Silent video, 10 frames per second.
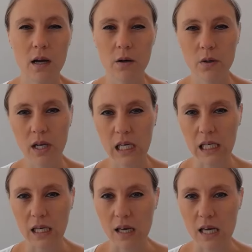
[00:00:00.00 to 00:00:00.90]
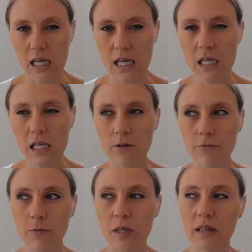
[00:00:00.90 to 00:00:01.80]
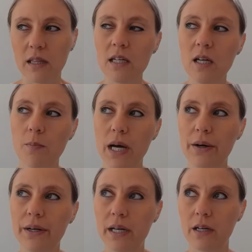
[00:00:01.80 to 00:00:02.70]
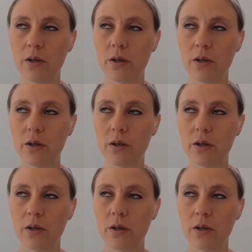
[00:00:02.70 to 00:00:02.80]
okay, if we think about it,